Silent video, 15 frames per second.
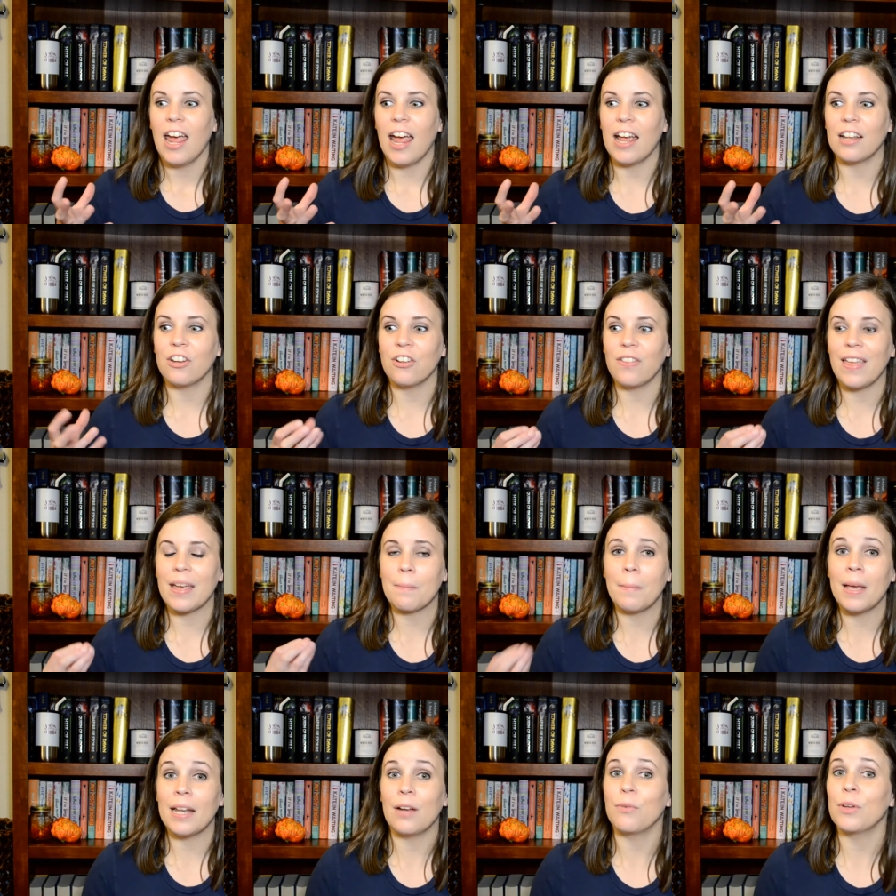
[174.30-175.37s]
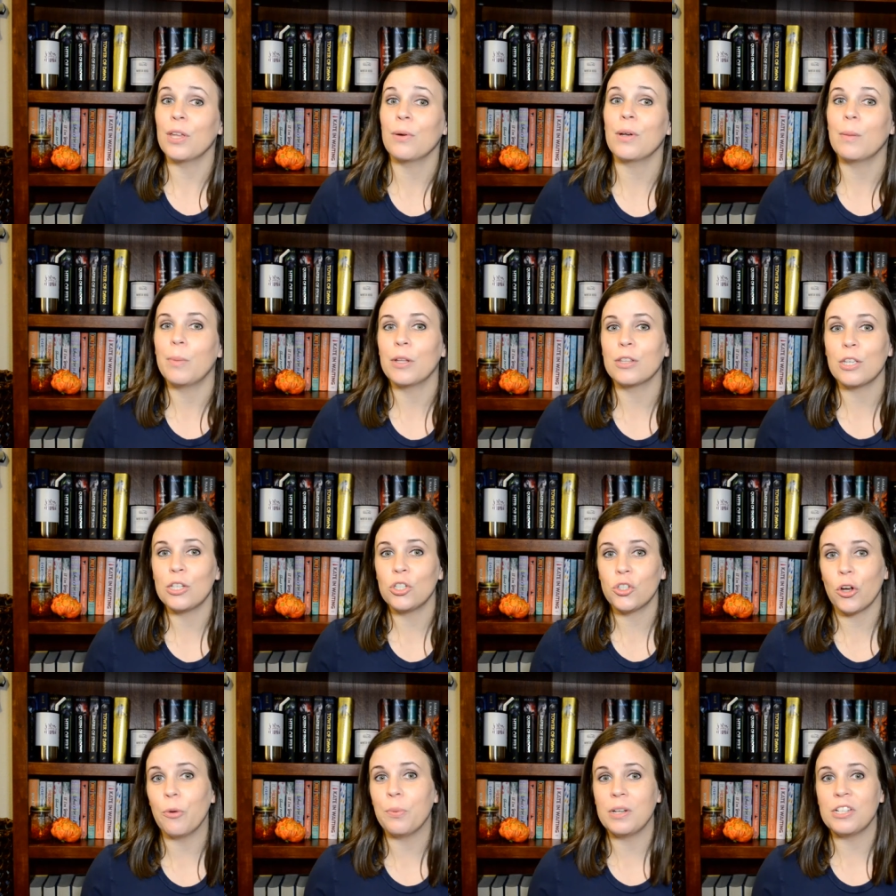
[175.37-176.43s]
and you're like, man, I really want to put this
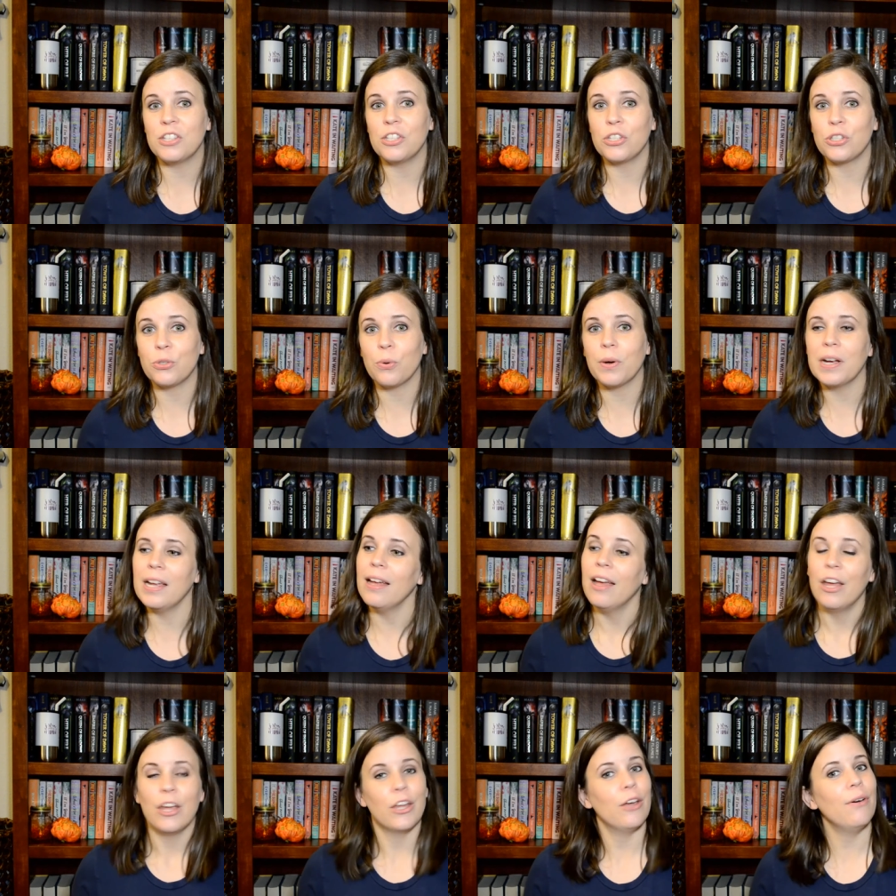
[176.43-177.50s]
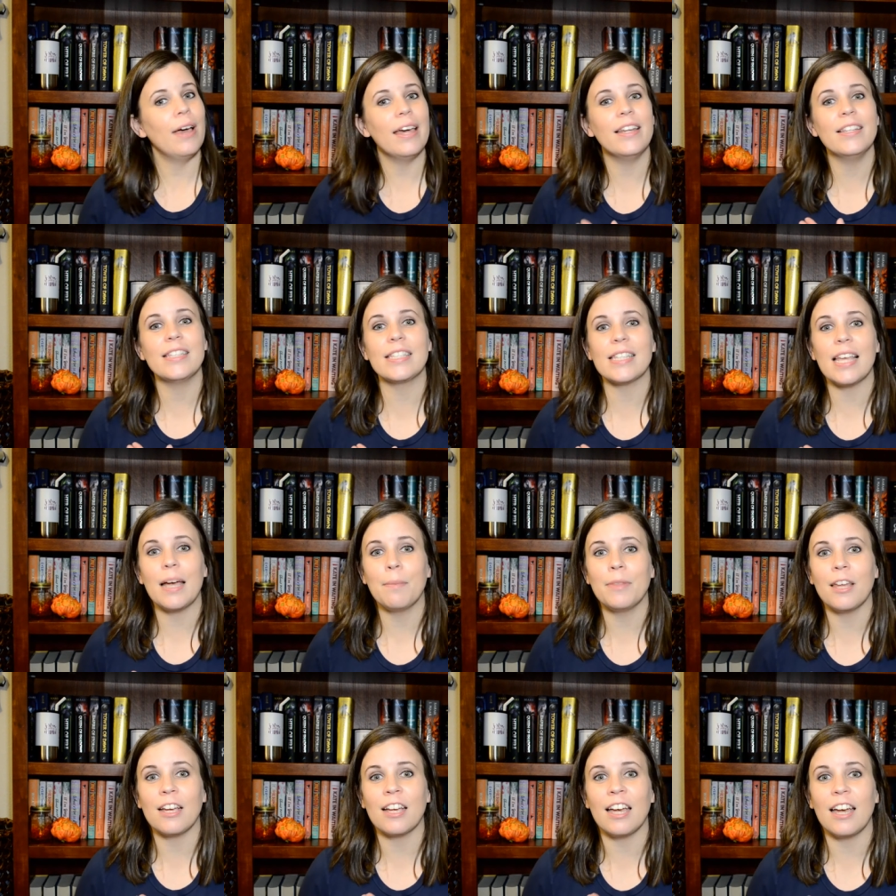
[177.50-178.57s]
trope into the story, go ahead and slap
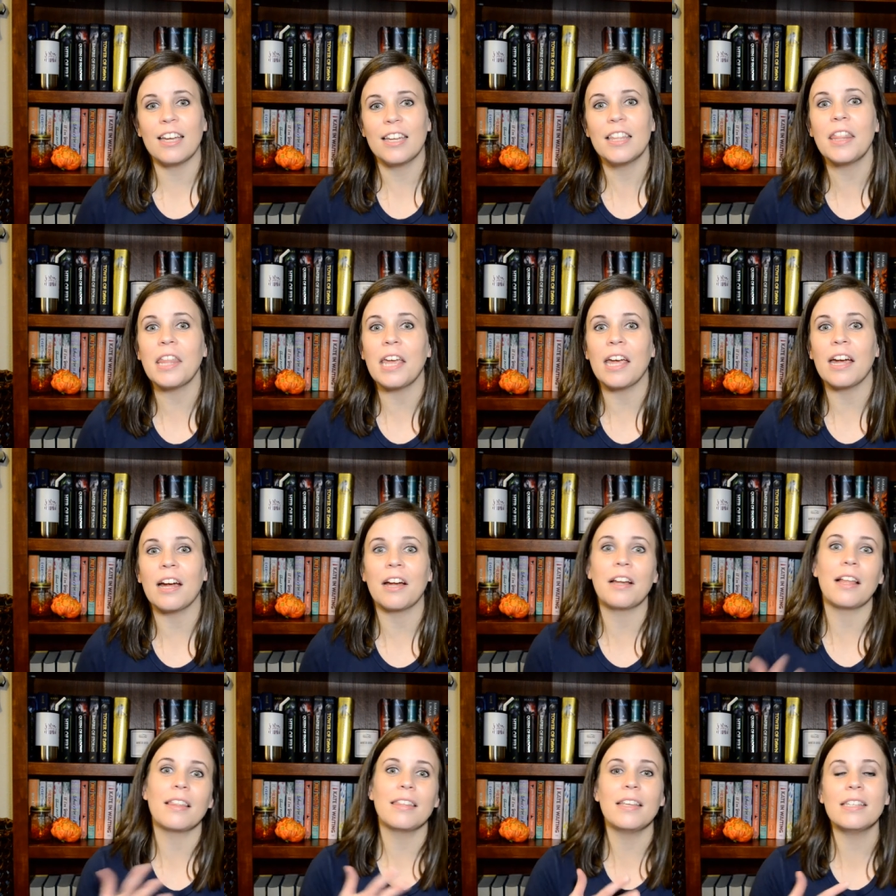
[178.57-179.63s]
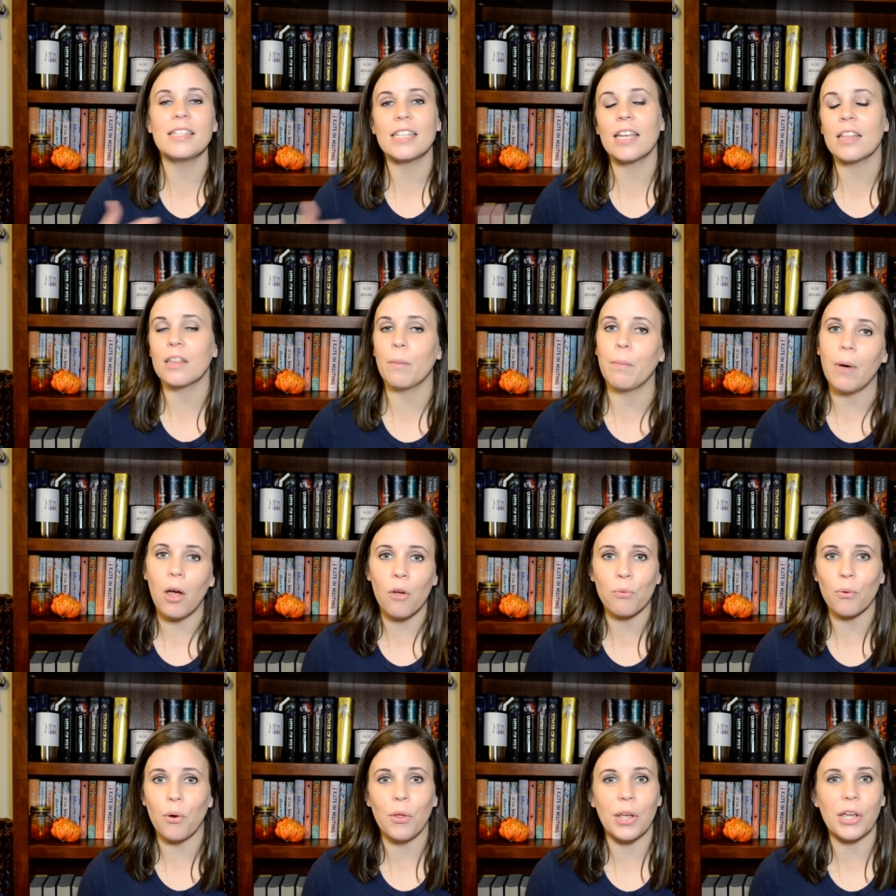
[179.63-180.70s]
that guy in there, at least to get the ball
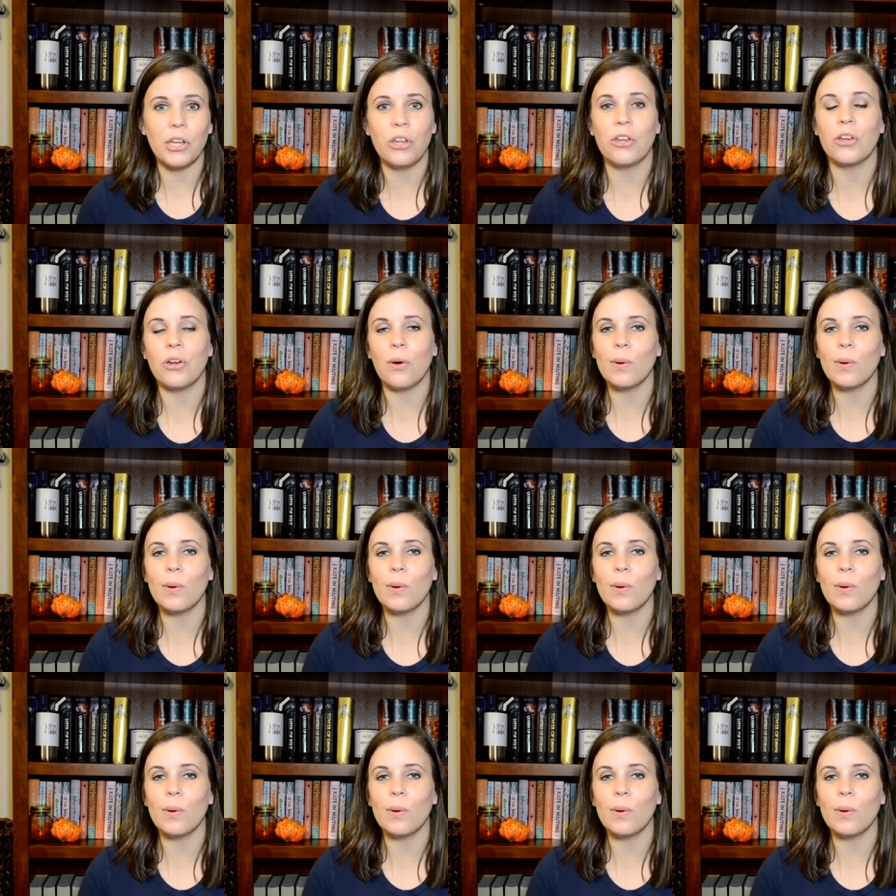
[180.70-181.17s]
rolling, and you can